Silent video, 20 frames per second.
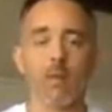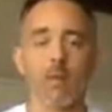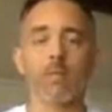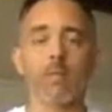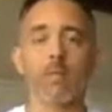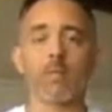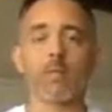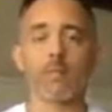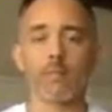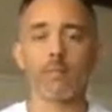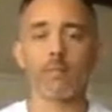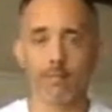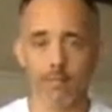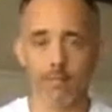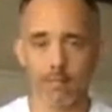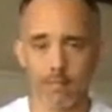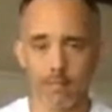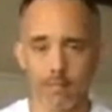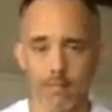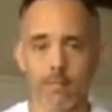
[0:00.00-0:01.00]

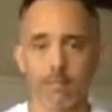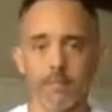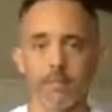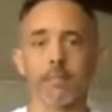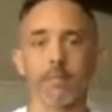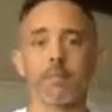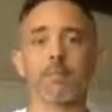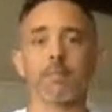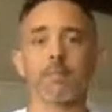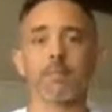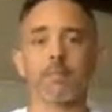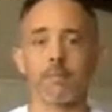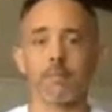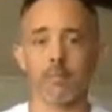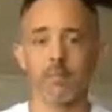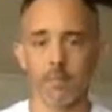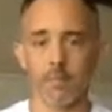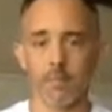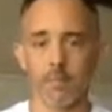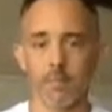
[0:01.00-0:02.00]

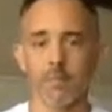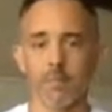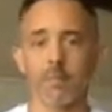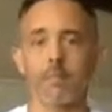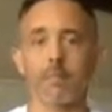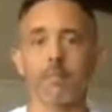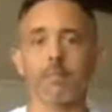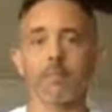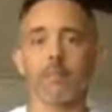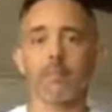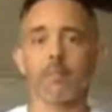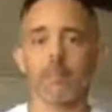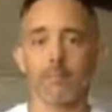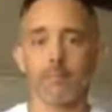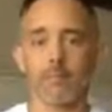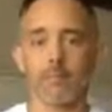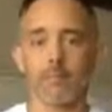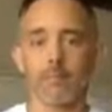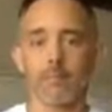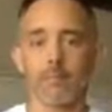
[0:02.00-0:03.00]

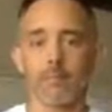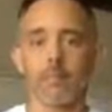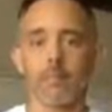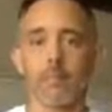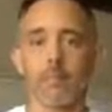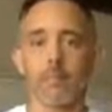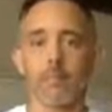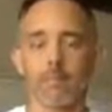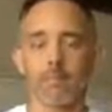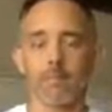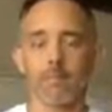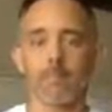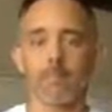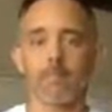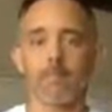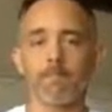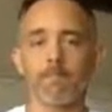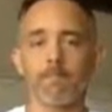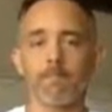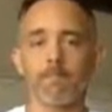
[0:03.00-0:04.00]

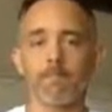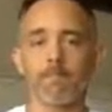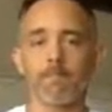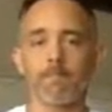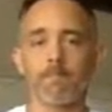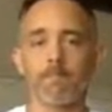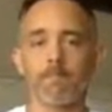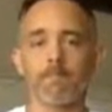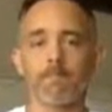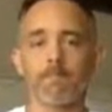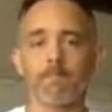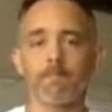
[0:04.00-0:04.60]
(silent)